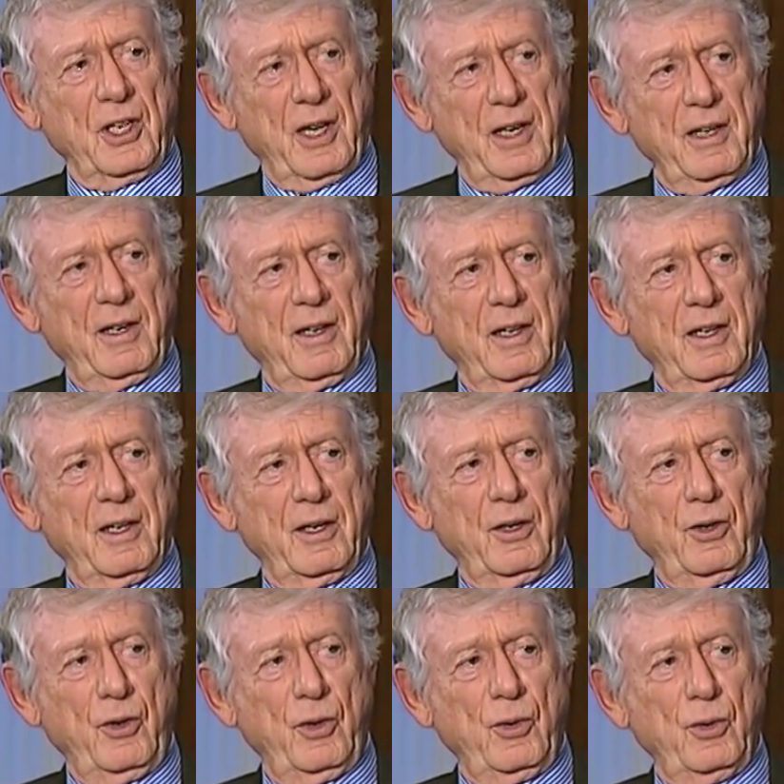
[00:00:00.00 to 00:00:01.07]

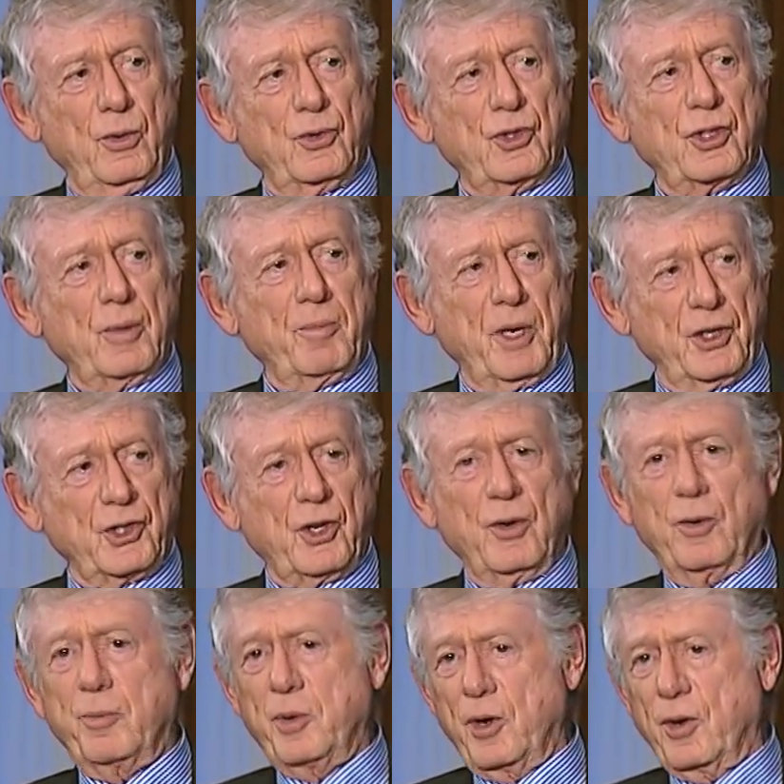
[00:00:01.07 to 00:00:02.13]
Nightline use the
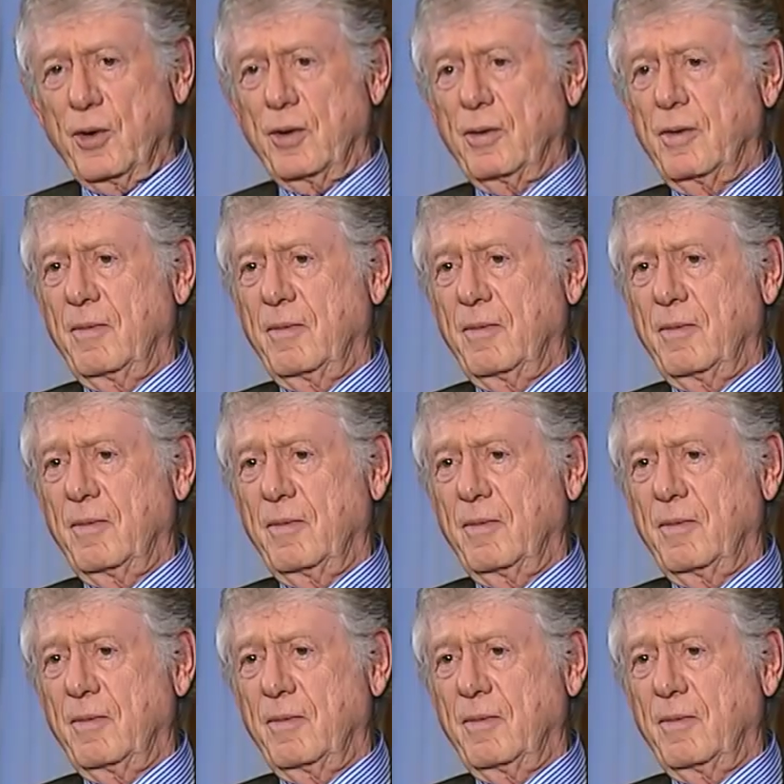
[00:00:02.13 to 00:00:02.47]
Moscow Bureau?